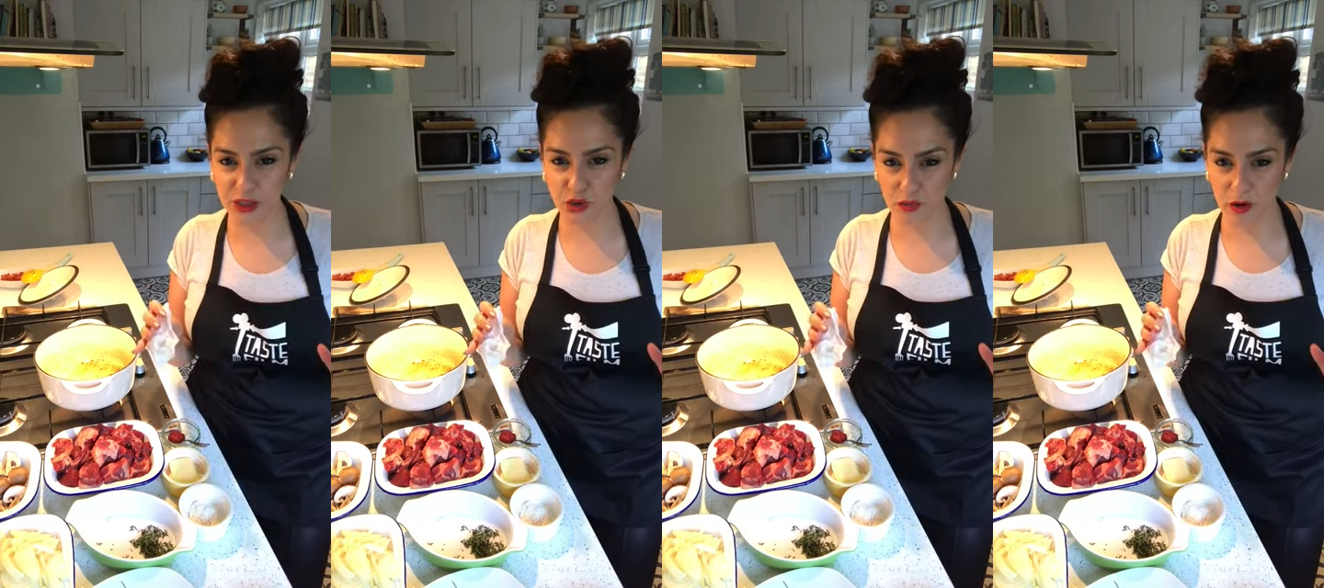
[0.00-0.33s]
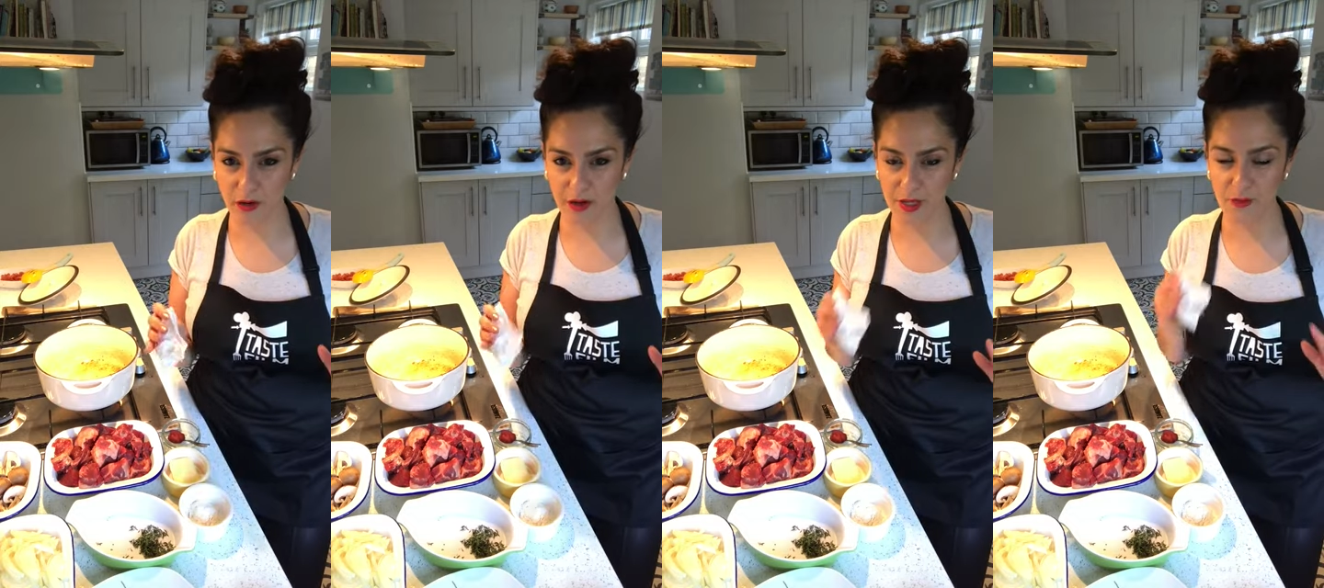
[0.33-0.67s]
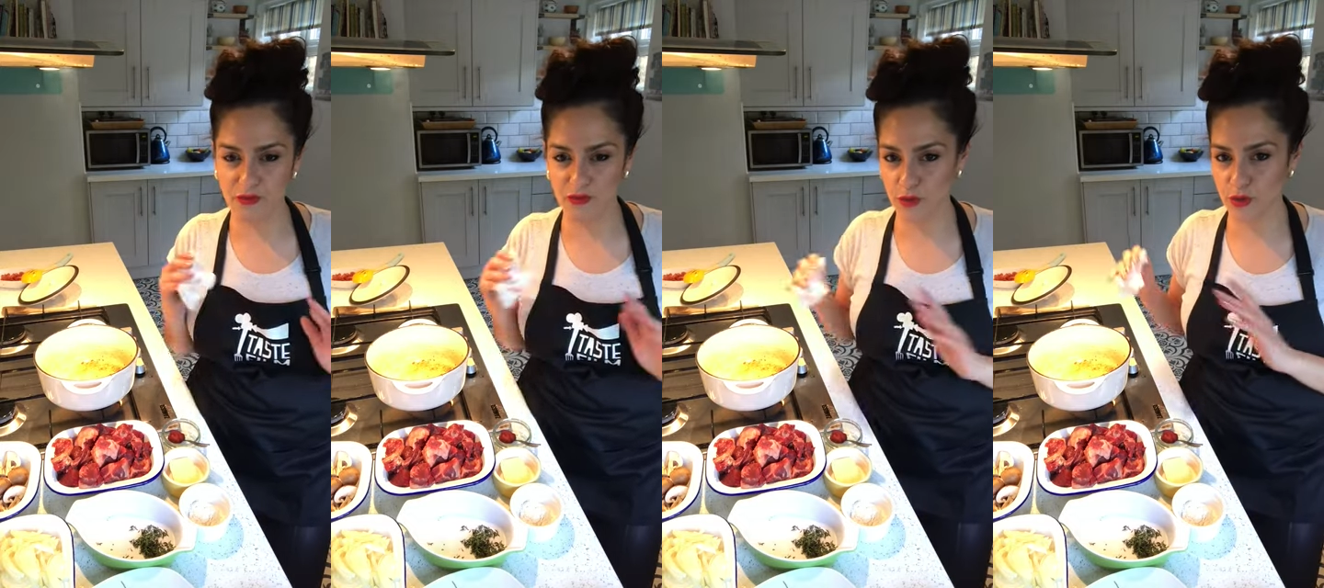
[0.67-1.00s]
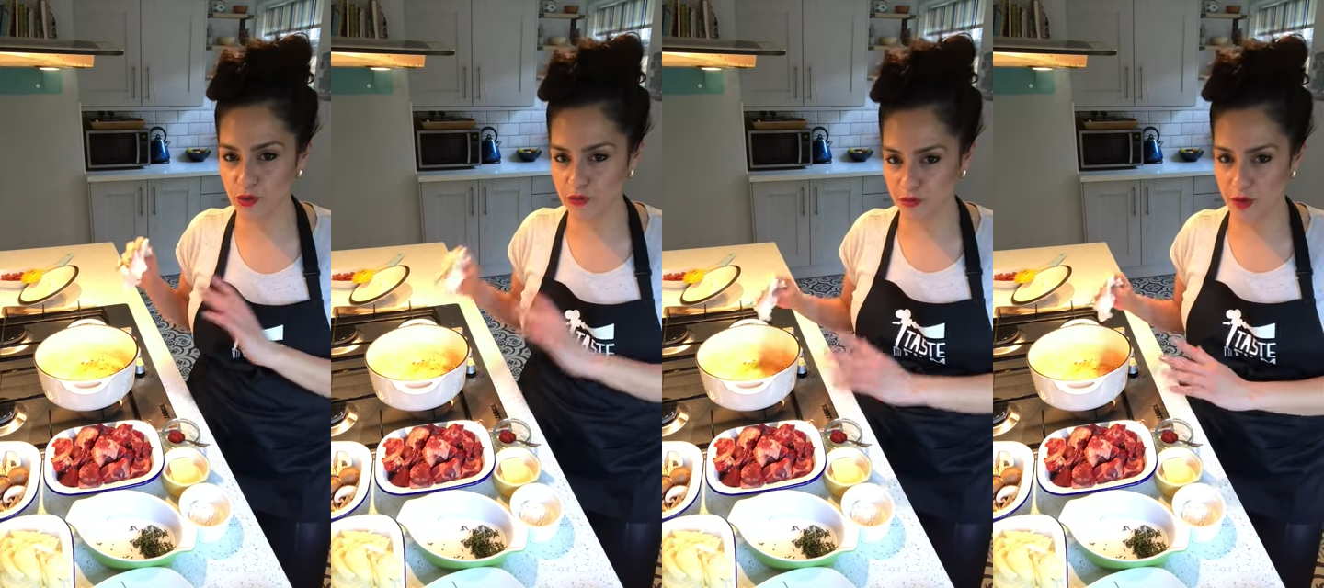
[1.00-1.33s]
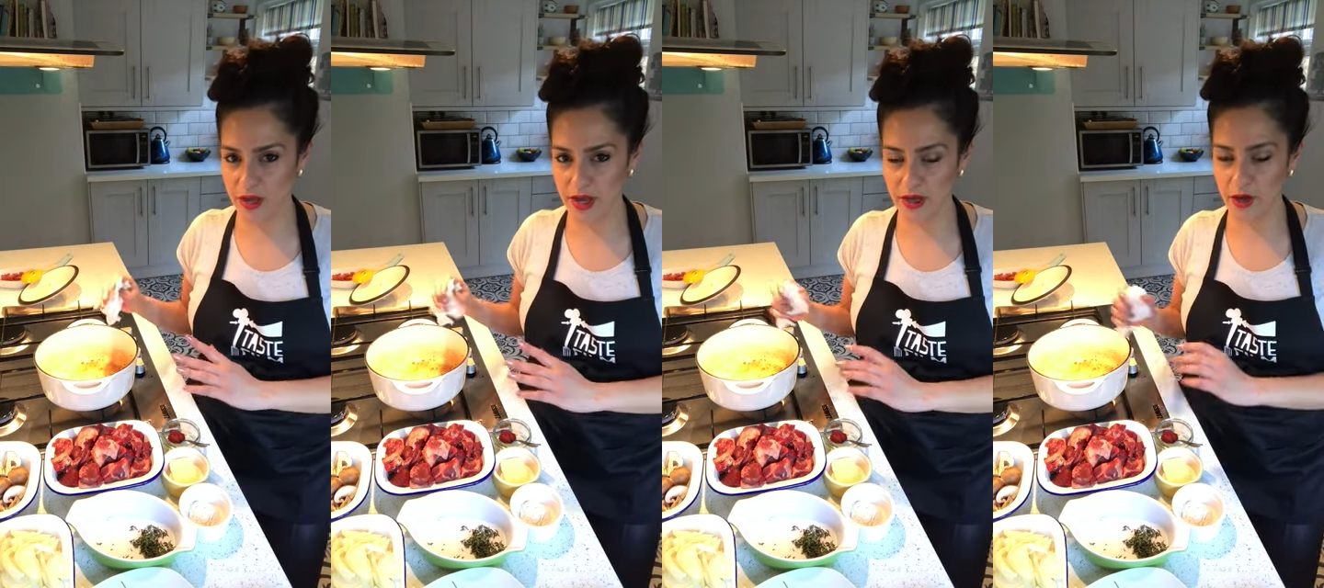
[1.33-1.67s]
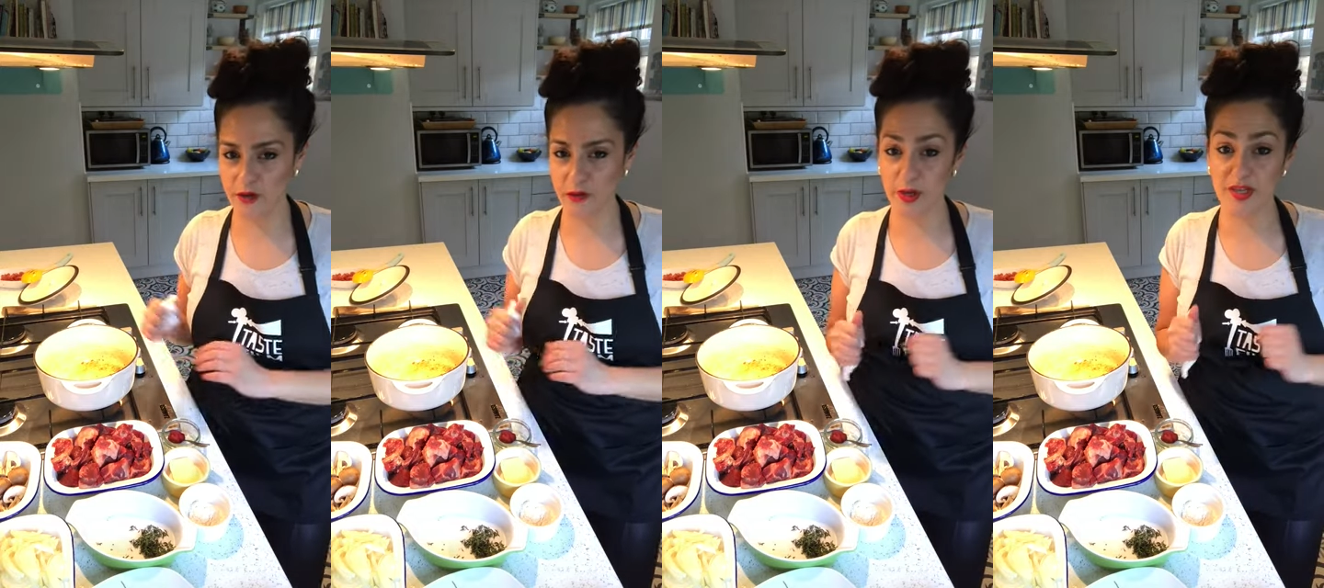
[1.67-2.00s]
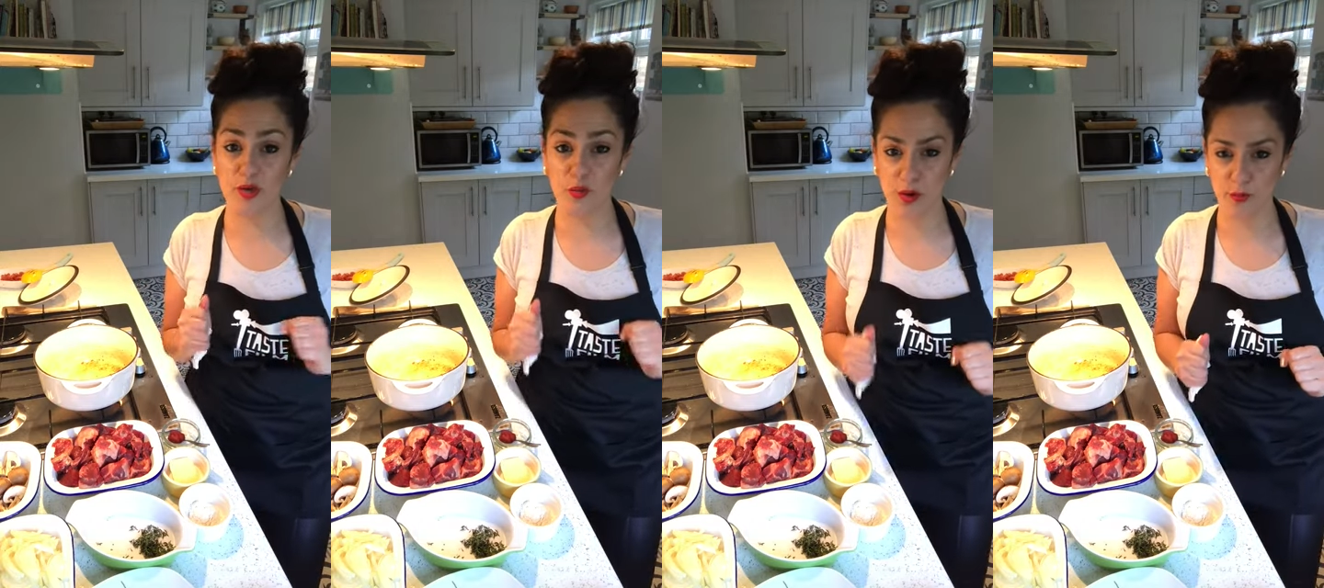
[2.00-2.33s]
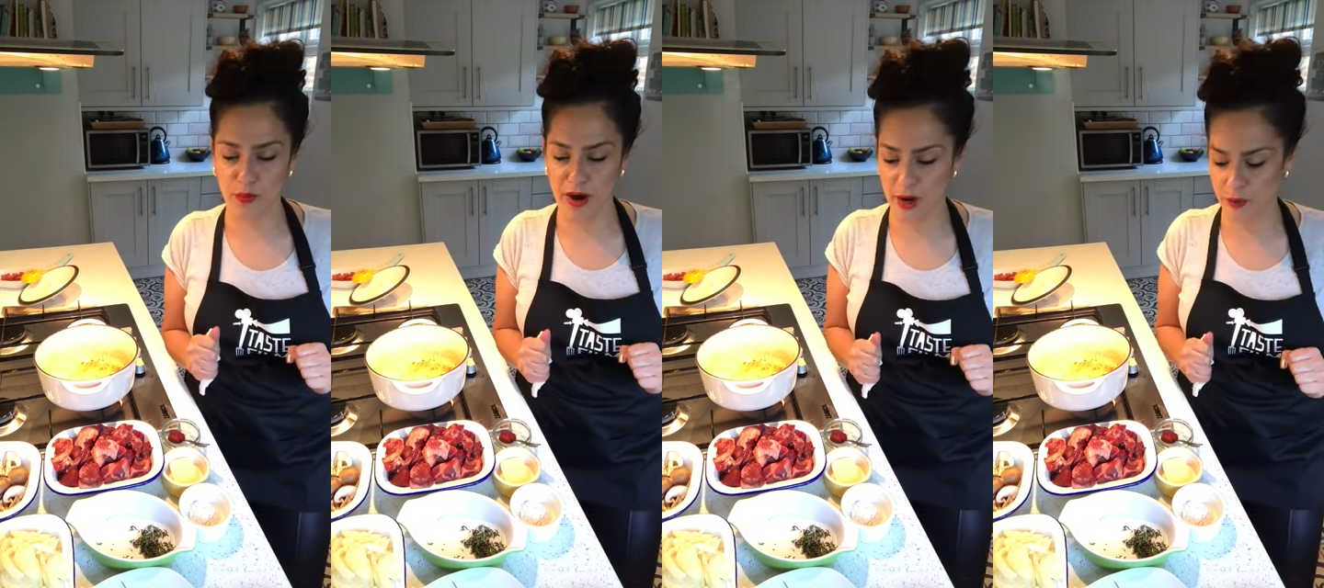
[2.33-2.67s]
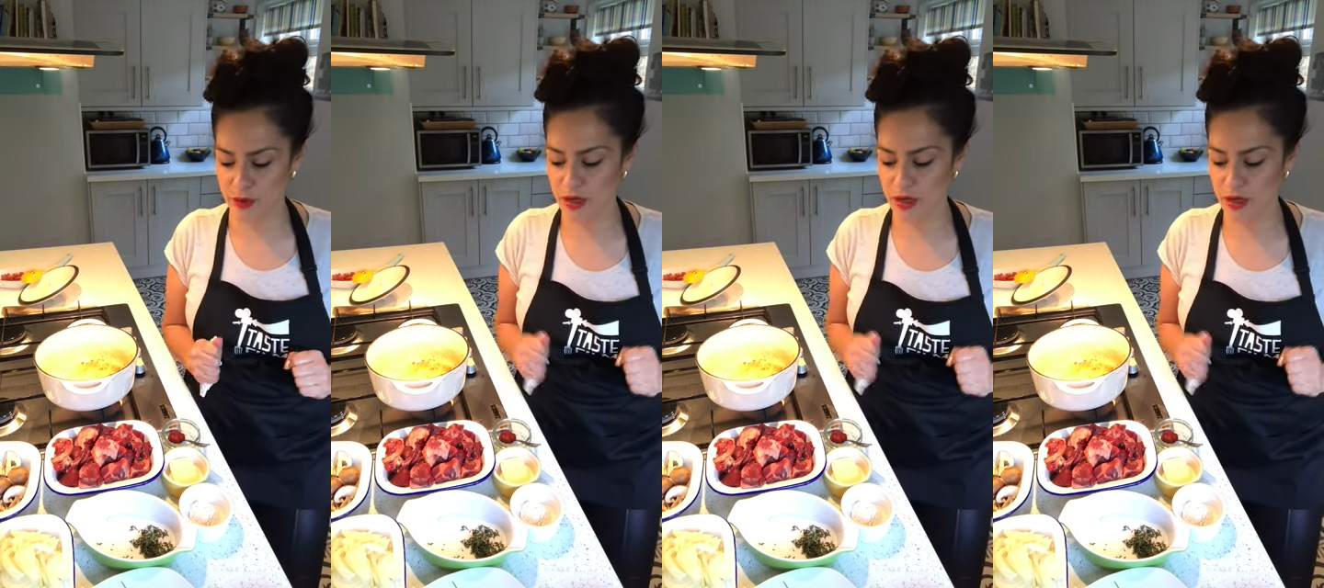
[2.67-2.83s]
dry before you fry it, otherwise it won't brown.